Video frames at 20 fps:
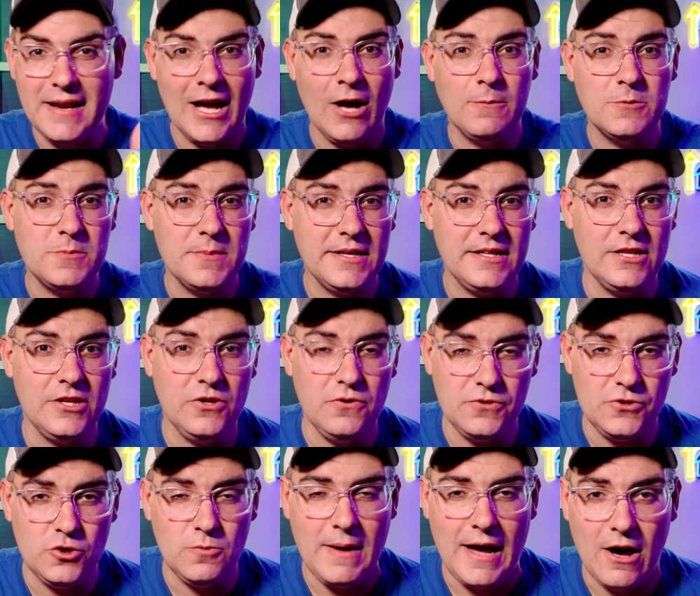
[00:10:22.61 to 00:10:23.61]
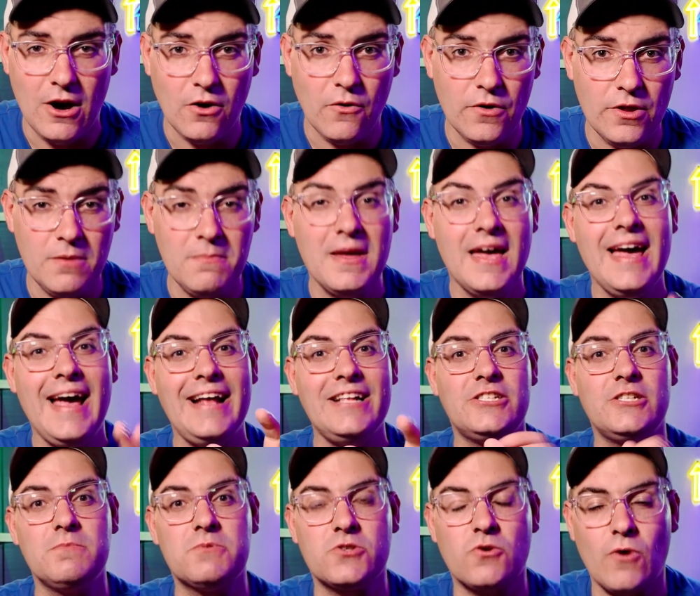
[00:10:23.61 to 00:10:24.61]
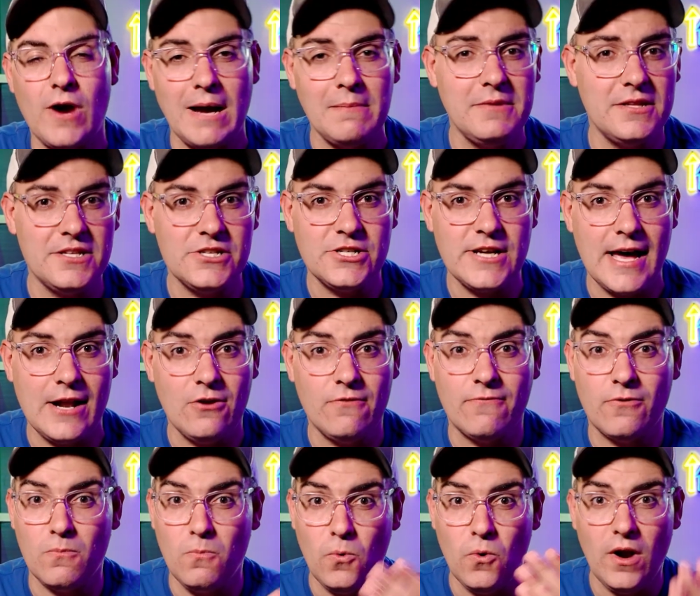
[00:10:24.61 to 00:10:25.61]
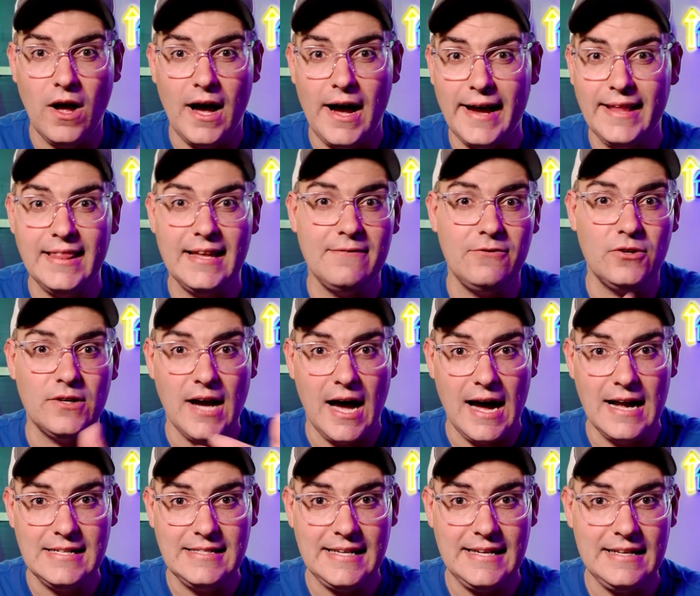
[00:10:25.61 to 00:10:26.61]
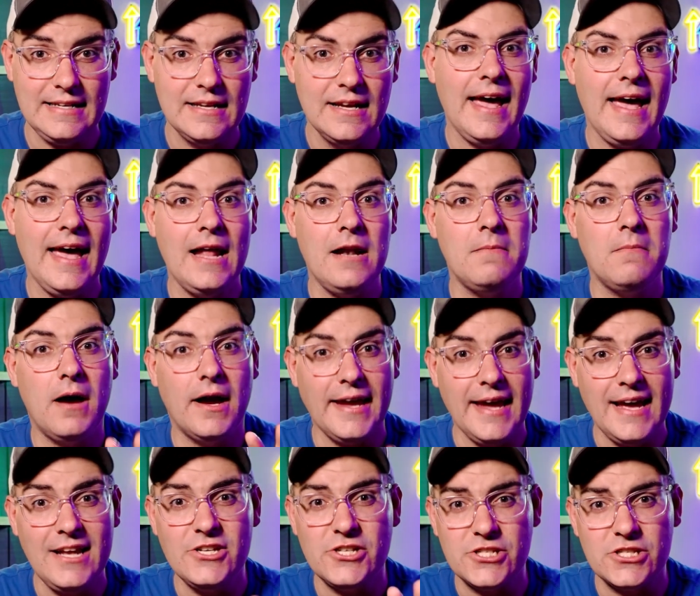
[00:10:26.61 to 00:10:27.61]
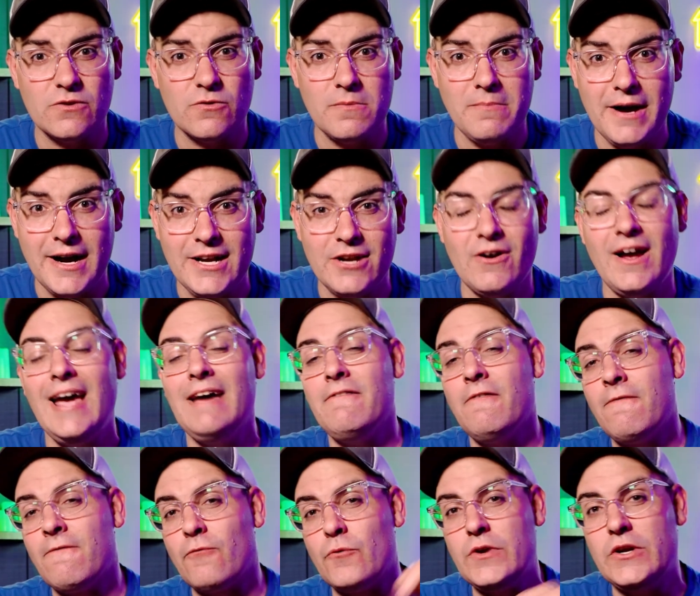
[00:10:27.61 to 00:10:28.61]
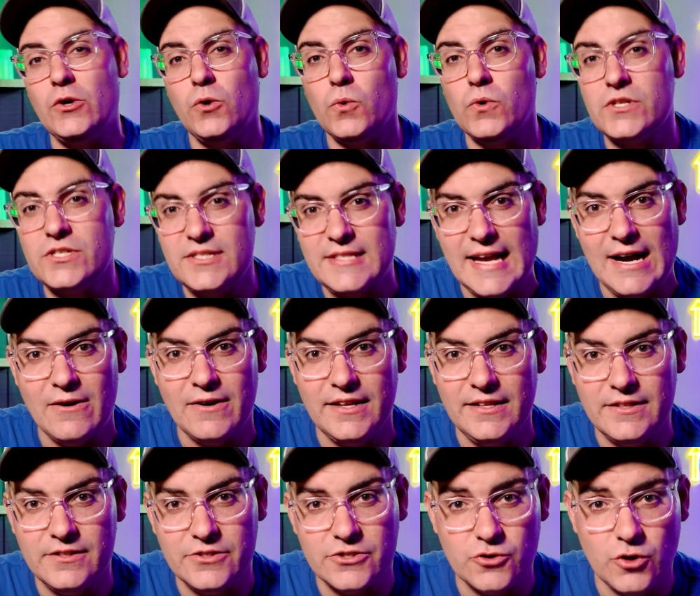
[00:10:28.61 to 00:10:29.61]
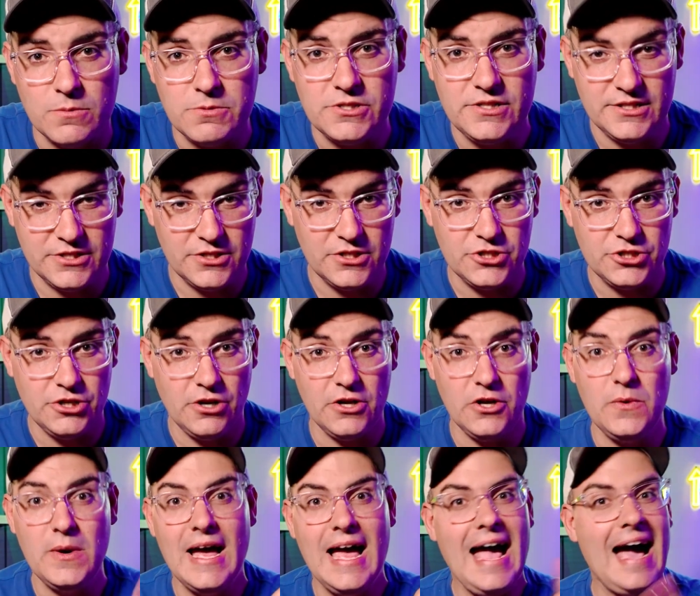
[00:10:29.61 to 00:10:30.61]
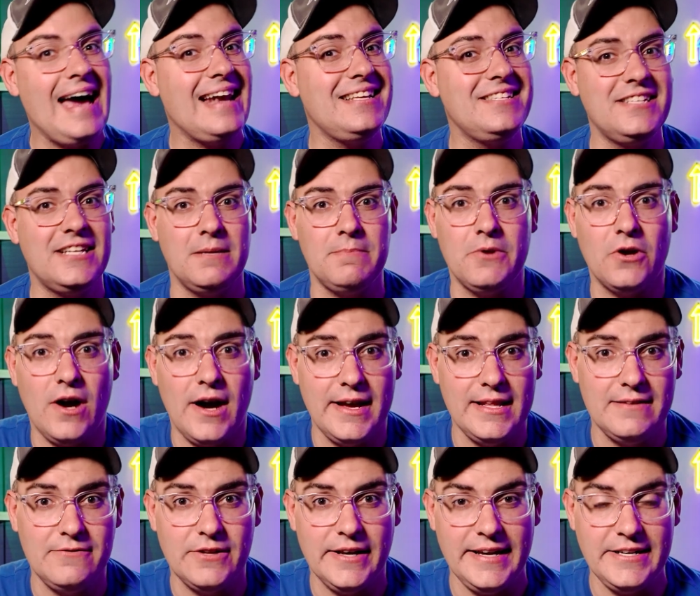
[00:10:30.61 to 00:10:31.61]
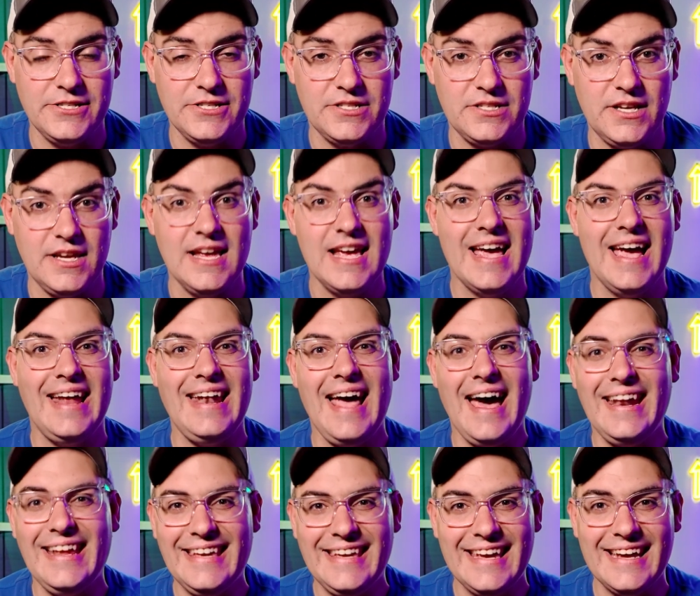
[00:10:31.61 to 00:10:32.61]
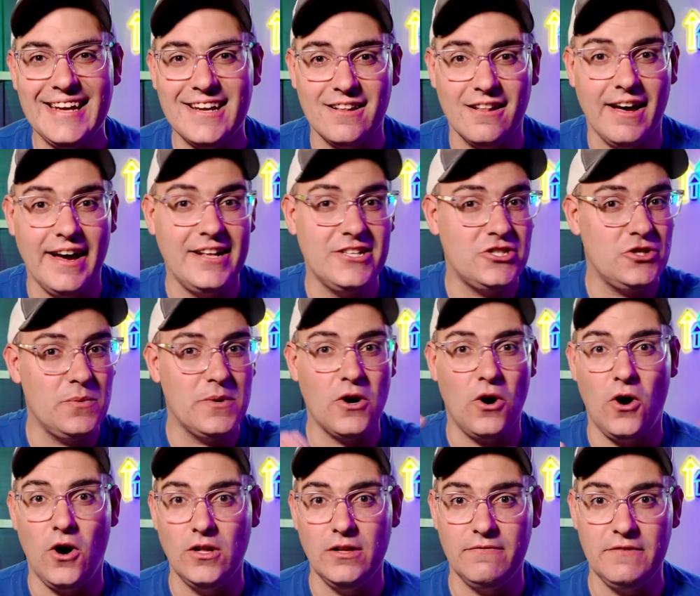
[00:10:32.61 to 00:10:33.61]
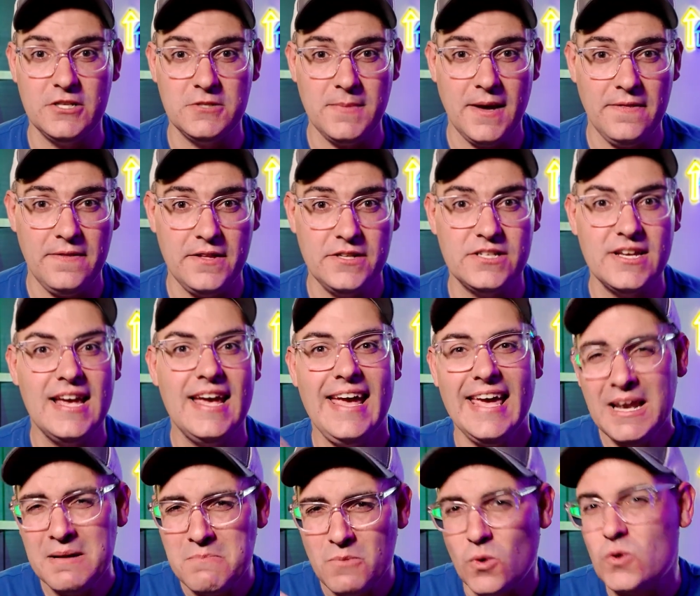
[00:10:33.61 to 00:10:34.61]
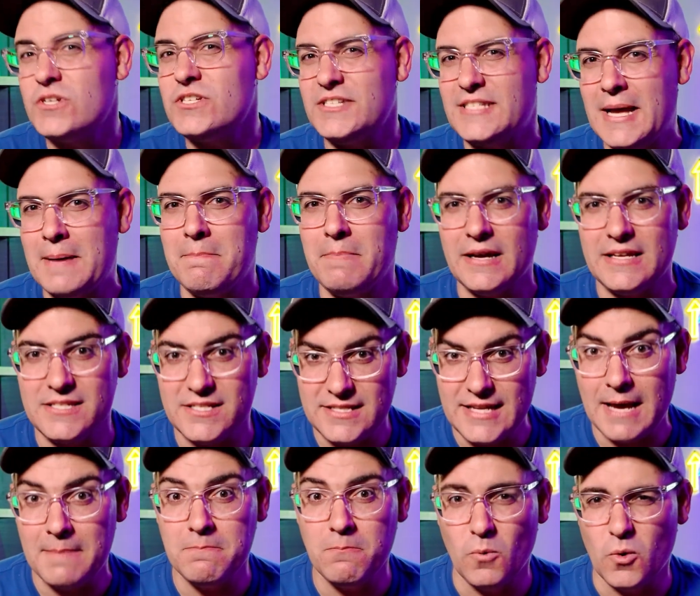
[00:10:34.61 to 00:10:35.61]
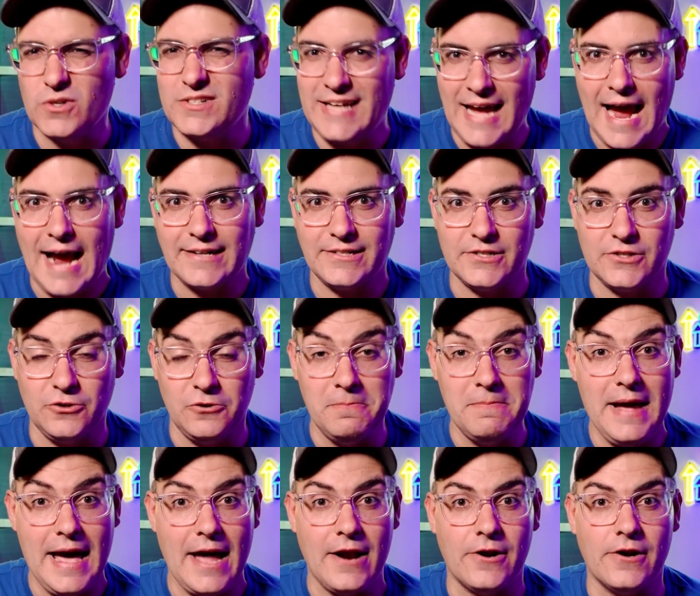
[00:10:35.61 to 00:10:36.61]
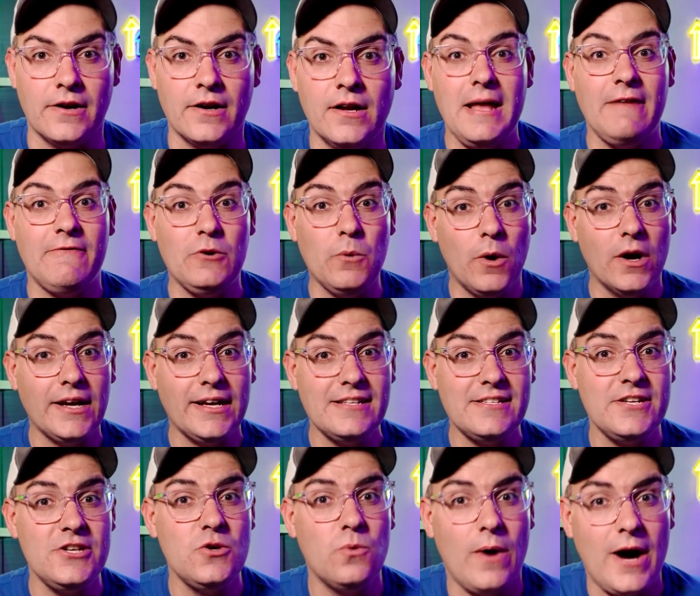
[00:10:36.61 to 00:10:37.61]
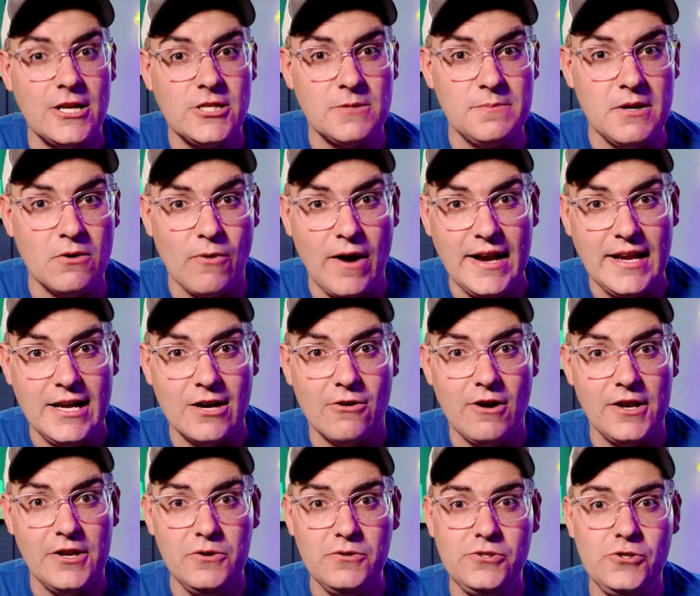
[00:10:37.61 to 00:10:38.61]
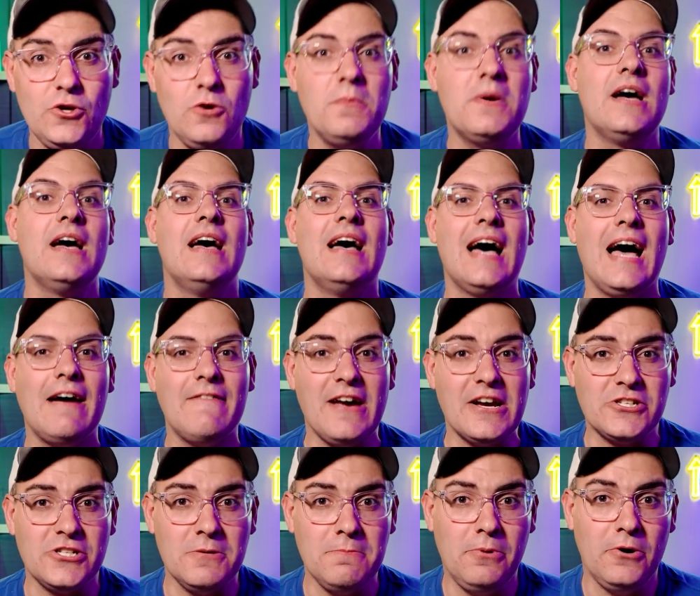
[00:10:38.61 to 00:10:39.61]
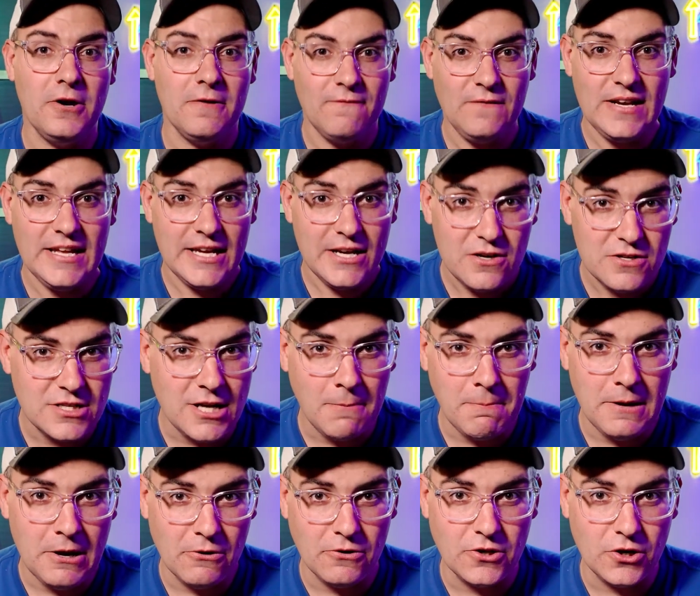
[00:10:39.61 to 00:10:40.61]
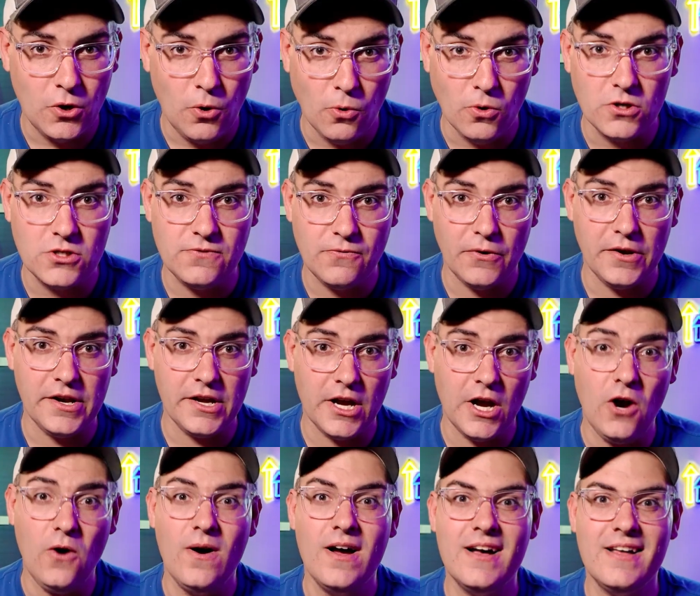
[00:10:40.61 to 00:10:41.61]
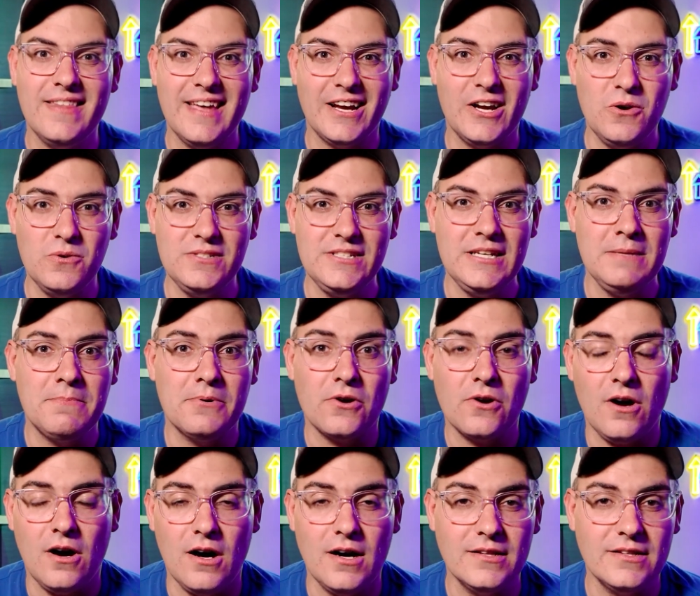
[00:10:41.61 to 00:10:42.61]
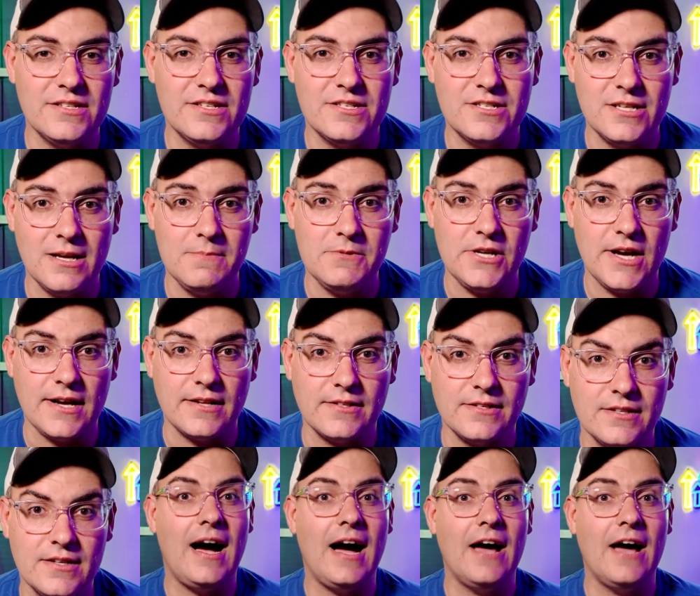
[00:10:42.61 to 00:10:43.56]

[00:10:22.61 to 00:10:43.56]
It helps me in the YouTube algorithm and subscribe to the channel for more HighLevel content. And again, just a reminder, I have a free course down in the description that's gonna show you how to set up your HighLevel agency and how to get clients doing all of these methods in a more step-by-step, -step, more tactical manner. And if you wanna continue watching me right here on YouTube, I've actually put videos up here in the corners for you to go that go deeper on the subject.